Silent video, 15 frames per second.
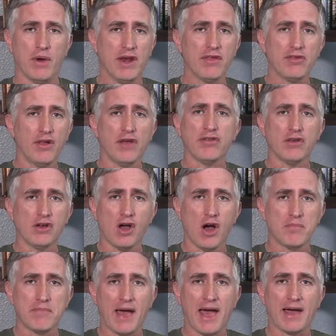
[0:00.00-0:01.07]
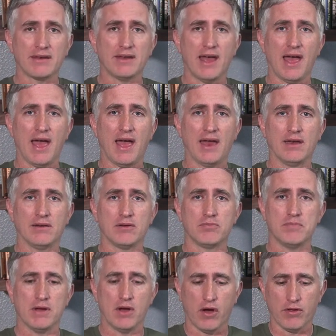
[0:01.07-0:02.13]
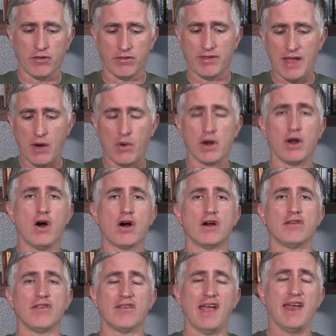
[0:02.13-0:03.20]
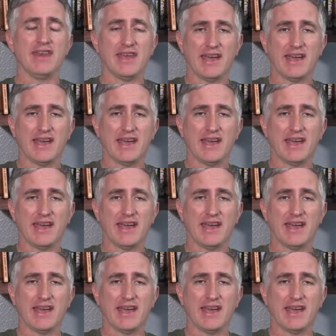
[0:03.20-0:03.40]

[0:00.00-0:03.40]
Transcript: And it's nice and compact, and because it's now on a hard stand,